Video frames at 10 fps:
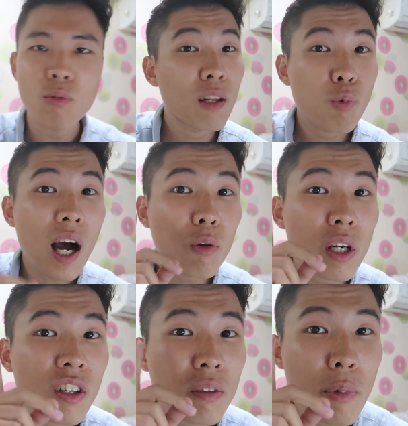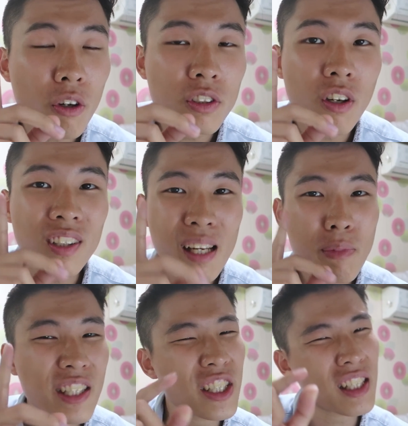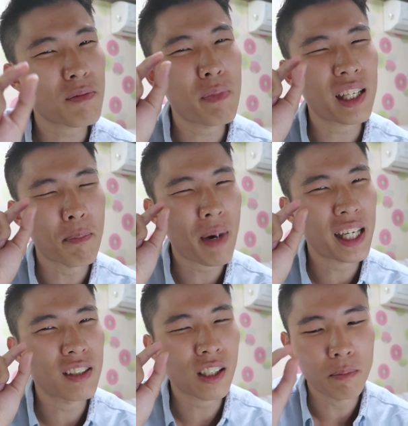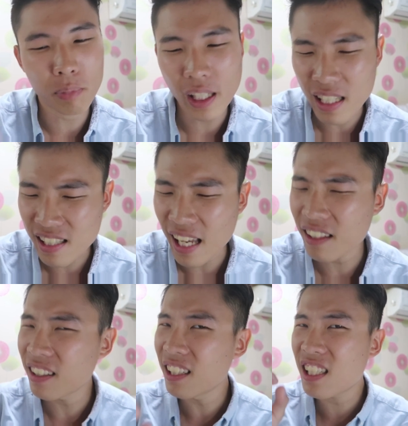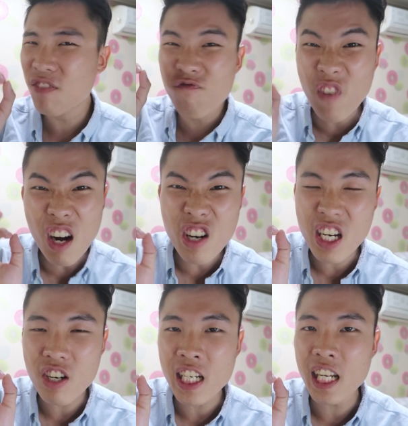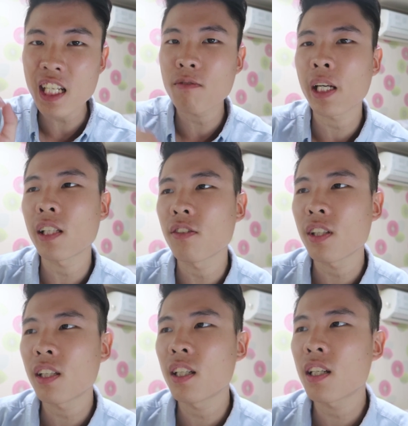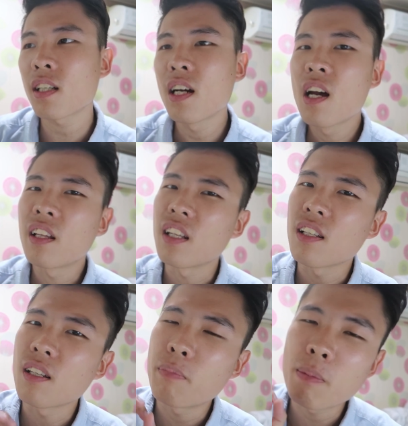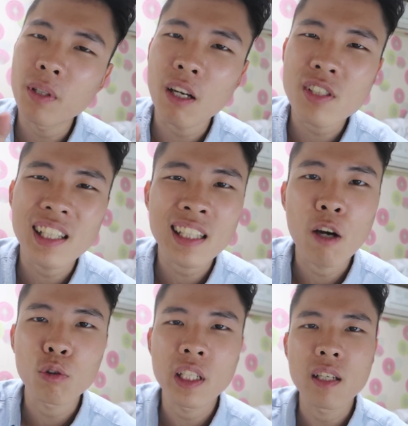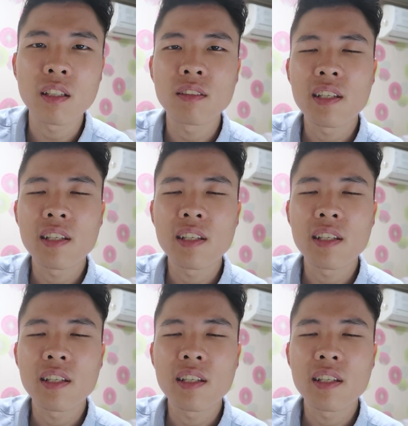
And while we're on Myeongdong, let me just make a minor complaint, is that it's very irritating when you hear the people outside touting,